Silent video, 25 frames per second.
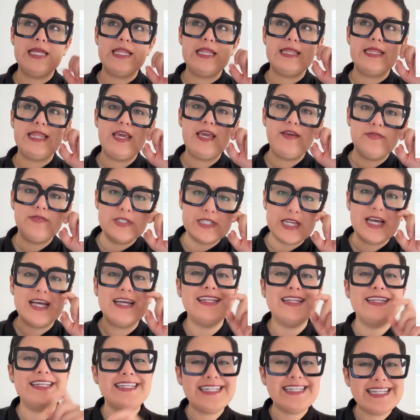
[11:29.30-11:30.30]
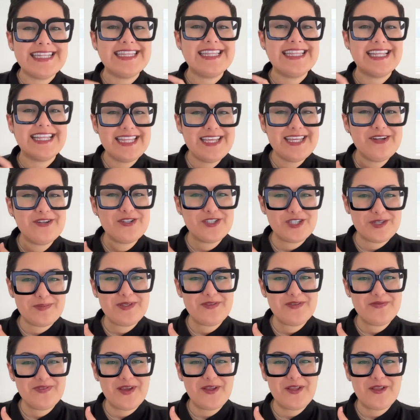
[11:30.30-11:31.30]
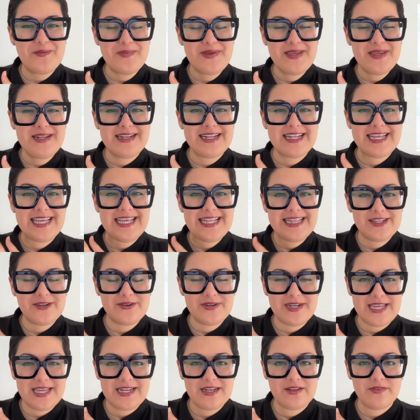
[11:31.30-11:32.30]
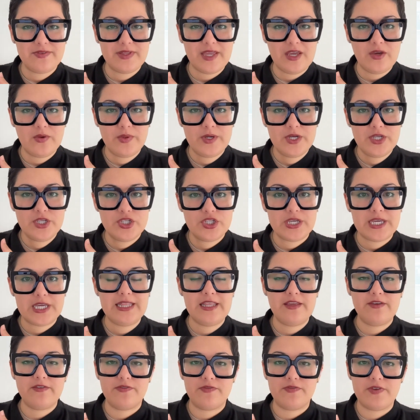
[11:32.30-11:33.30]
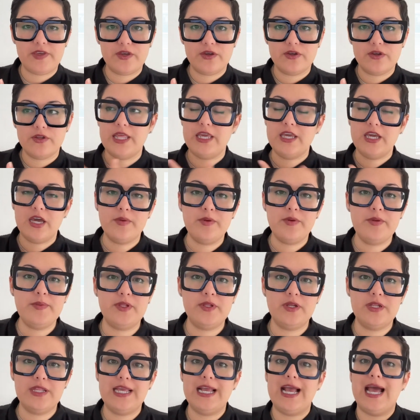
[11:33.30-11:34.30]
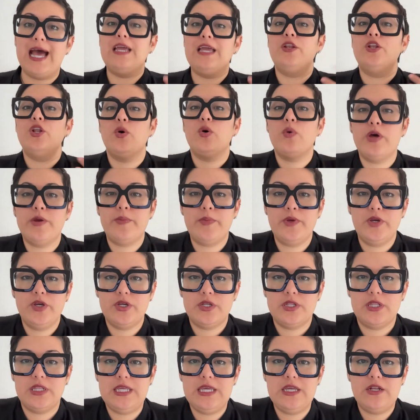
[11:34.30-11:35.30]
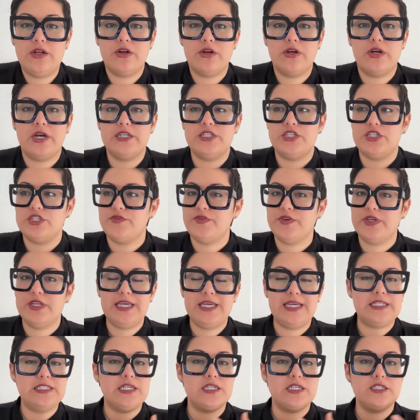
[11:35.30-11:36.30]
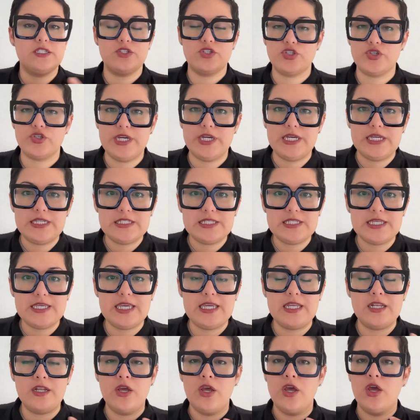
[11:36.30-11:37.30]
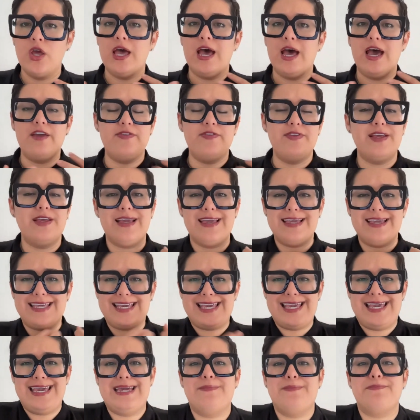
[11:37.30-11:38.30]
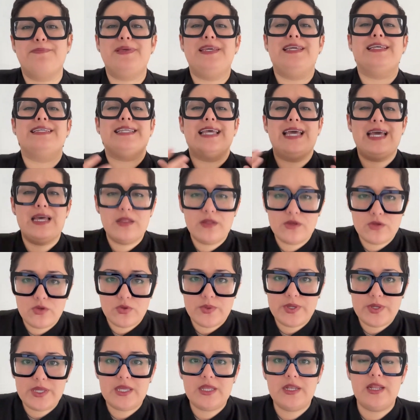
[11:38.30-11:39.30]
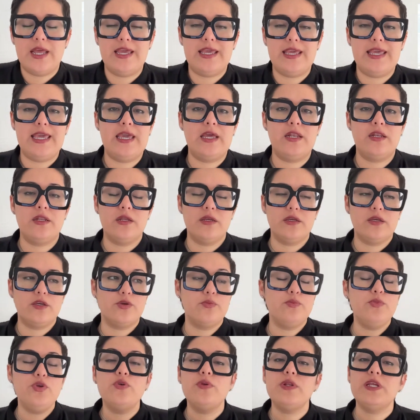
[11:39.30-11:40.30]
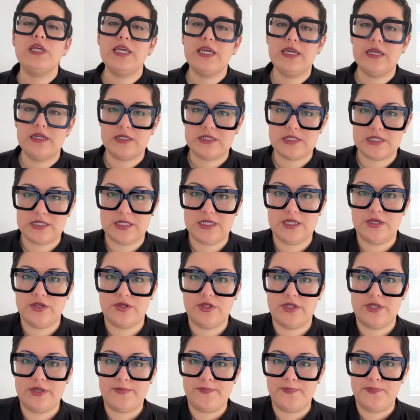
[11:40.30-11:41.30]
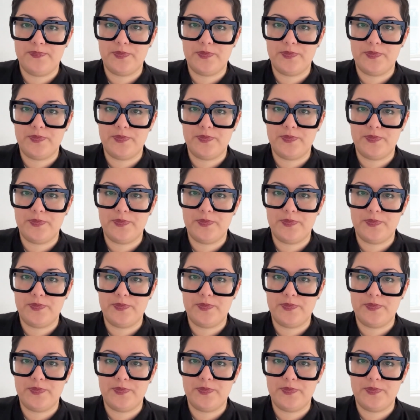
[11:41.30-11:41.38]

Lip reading: they've done the leadership development in their native language and they come to me and they're like, I know I'm a good leader. I just feel like it doesn't translate. I feel like I can't be as eloquent. I can't communicate as clearly.